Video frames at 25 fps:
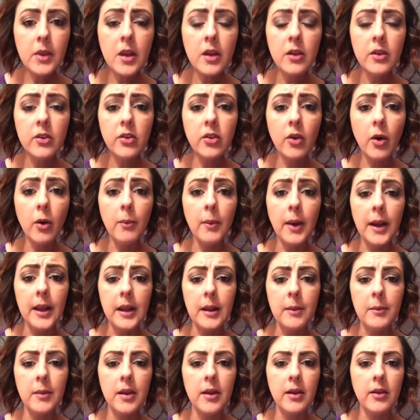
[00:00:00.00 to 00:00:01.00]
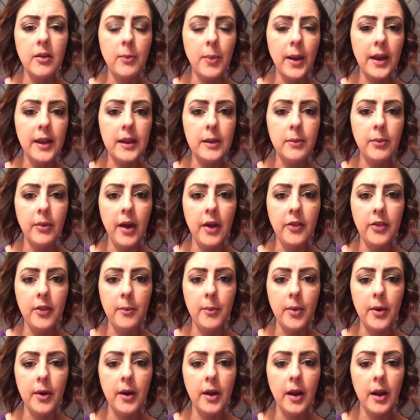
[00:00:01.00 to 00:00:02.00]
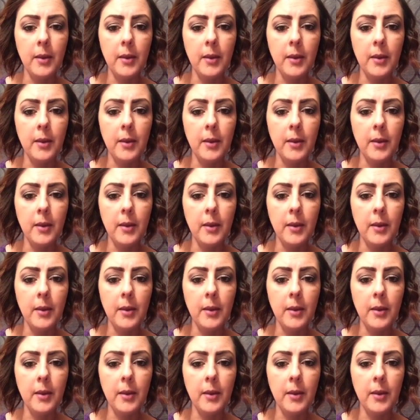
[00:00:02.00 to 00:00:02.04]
So my name is Becky Blathenberg.